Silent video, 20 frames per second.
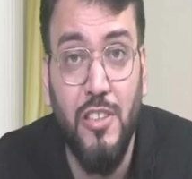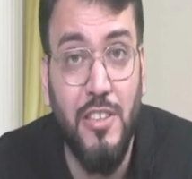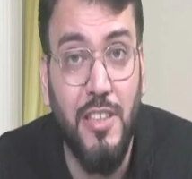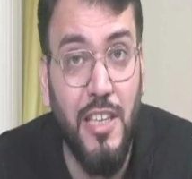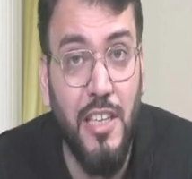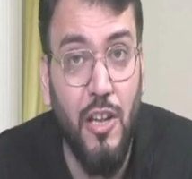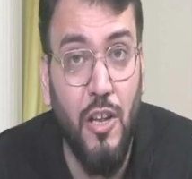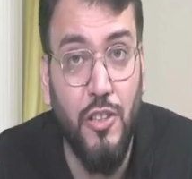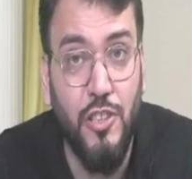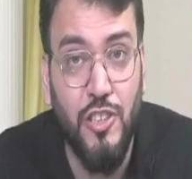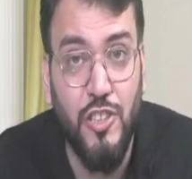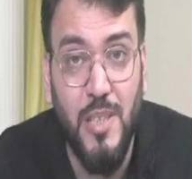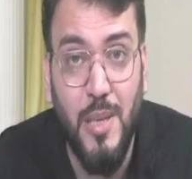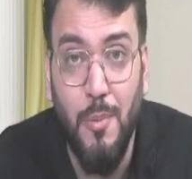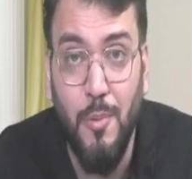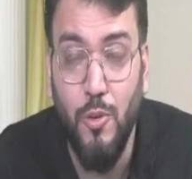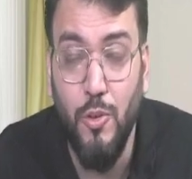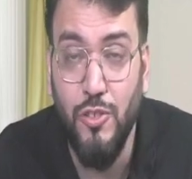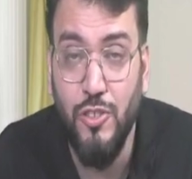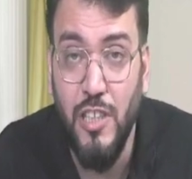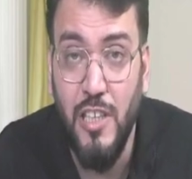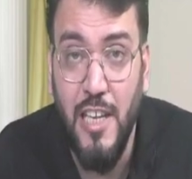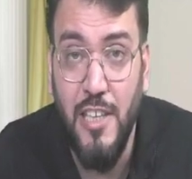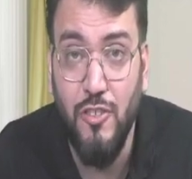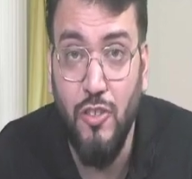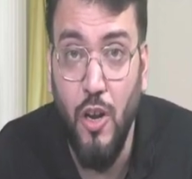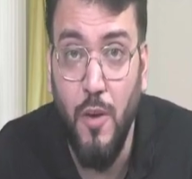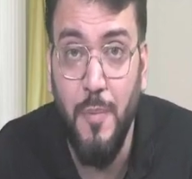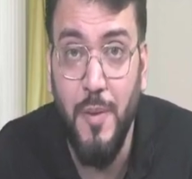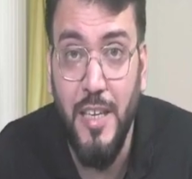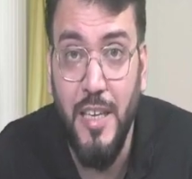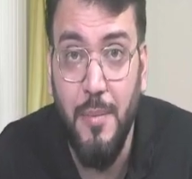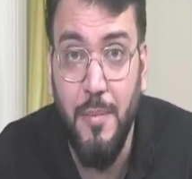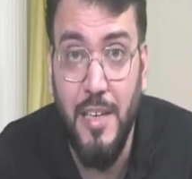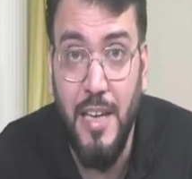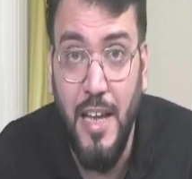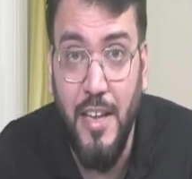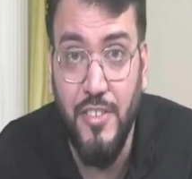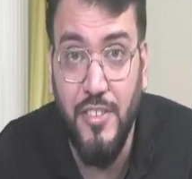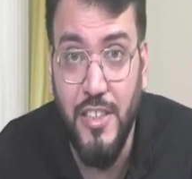Till now this type of question has not been given
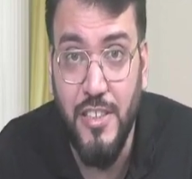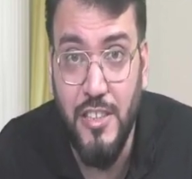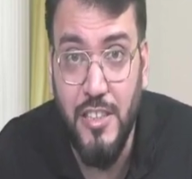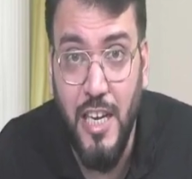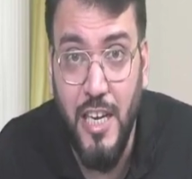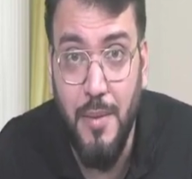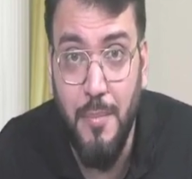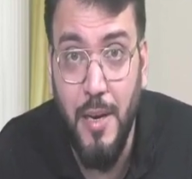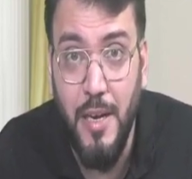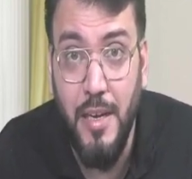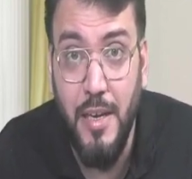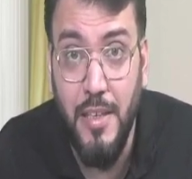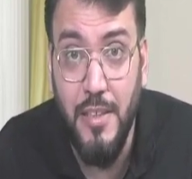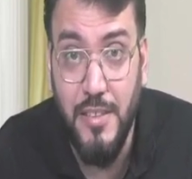ICS study material.